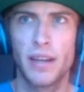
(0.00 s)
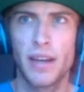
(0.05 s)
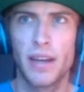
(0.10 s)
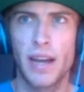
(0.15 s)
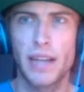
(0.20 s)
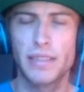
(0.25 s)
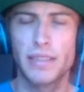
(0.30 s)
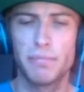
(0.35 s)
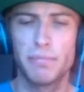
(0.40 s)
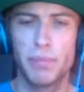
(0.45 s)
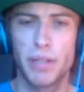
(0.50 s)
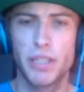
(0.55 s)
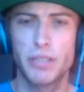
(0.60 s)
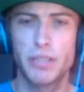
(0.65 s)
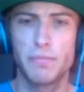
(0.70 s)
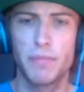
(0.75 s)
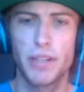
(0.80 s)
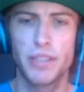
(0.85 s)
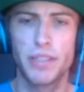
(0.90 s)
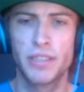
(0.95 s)
Hasn't pitched
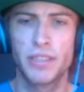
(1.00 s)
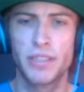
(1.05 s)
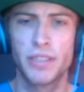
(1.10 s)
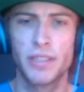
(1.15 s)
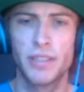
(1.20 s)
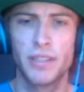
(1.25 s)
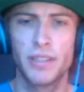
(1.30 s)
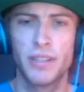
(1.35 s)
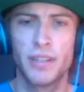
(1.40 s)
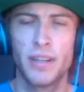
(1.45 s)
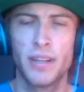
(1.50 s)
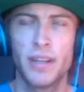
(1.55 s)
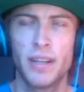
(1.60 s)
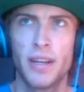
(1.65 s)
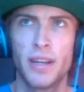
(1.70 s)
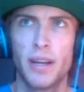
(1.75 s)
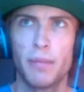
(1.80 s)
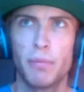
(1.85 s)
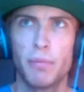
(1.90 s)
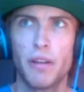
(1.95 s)
much
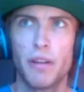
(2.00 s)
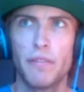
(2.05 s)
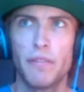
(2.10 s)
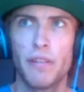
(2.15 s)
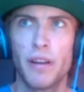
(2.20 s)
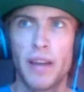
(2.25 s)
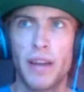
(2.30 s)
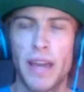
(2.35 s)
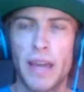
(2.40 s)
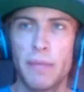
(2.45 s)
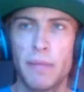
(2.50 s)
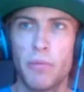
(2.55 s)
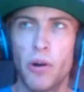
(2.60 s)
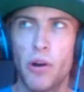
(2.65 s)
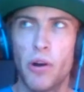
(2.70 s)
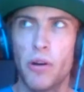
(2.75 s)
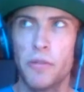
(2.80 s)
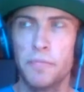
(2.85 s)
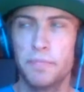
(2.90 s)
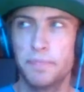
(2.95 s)
above A
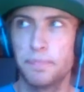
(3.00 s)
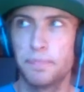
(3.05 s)
ball.